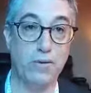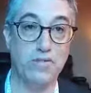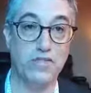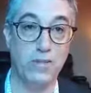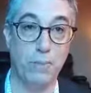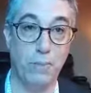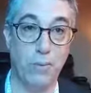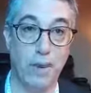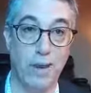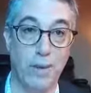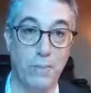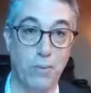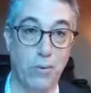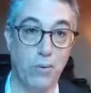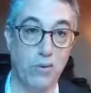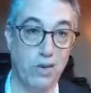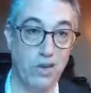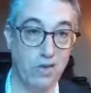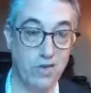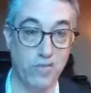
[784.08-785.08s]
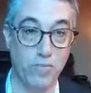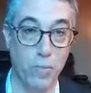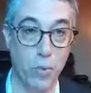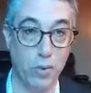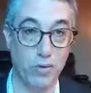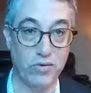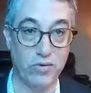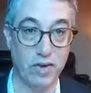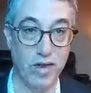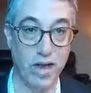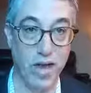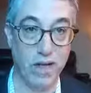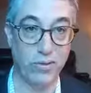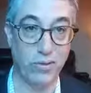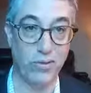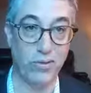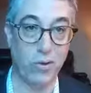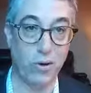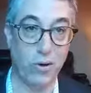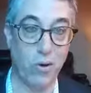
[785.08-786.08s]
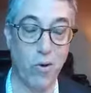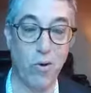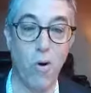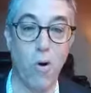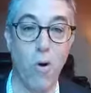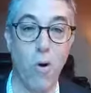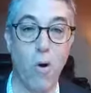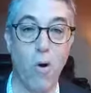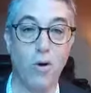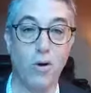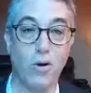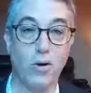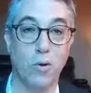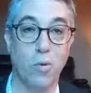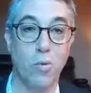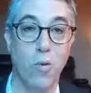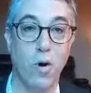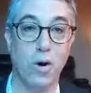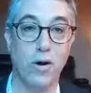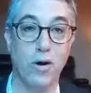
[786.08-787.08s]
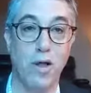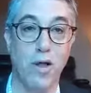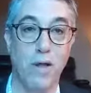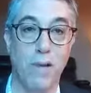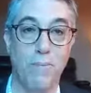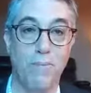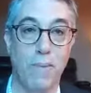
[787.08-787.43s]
and some people that you've put together that are all going to work